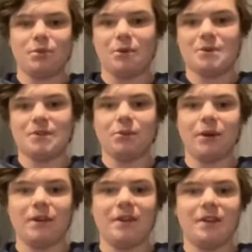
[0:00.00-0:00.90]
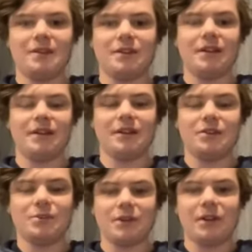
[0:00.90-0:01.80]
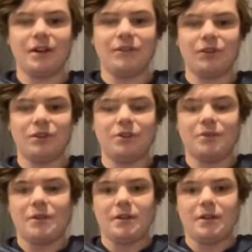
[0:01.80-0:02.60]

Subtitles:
What was the week leading into it like for you?